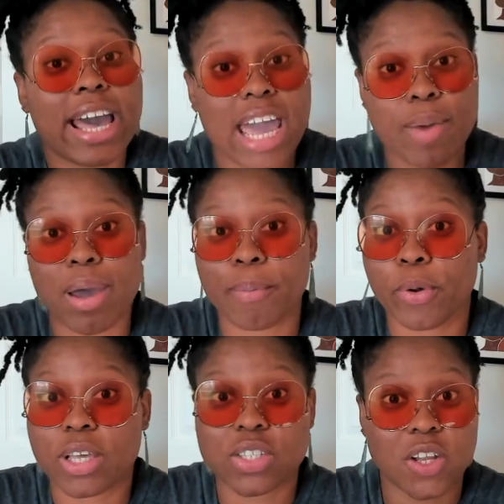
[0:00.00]
hey, my
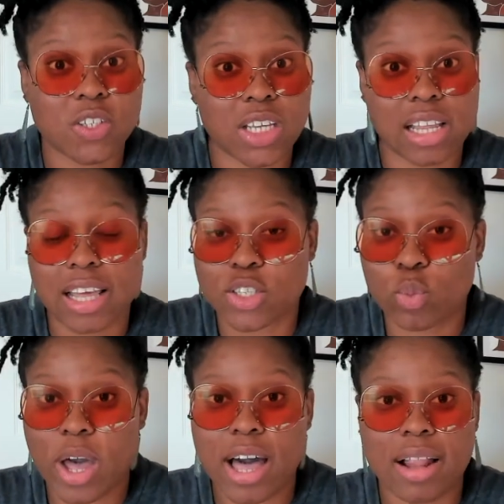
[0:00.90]
book is on sale as
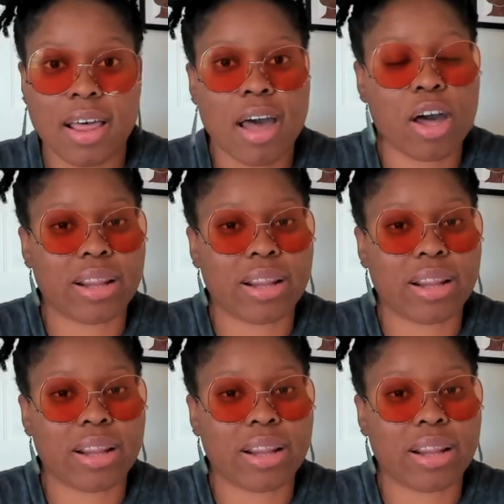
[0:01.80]
well.